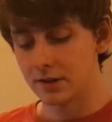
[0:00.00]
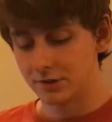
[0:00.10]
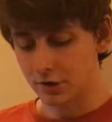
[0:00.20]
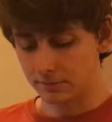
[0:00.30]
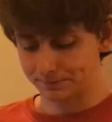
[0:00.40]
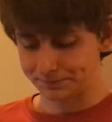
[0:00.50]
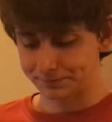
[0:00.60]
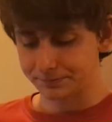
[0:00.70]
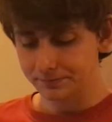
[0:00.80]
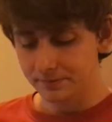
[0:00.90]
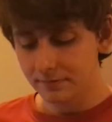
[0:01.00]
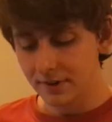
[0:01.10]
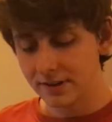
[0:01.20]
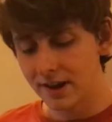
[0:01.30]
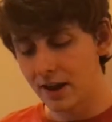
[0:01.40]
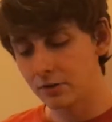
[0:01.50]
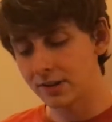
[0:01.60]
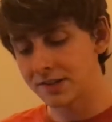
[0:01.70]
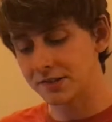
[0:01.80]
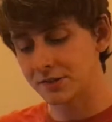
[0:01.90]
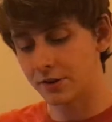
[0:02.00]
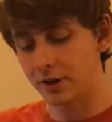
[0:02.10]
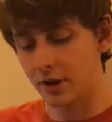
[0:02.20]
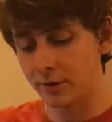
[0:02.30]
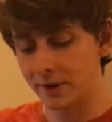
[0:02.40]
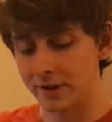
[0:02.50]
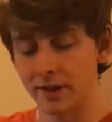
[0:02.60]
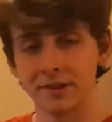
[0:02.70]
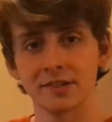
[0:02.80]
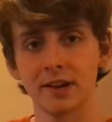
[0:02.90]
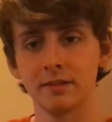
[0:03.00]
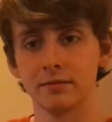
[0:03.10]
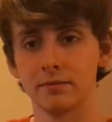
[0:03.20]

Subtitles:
So now let's turn it all the way to the other side.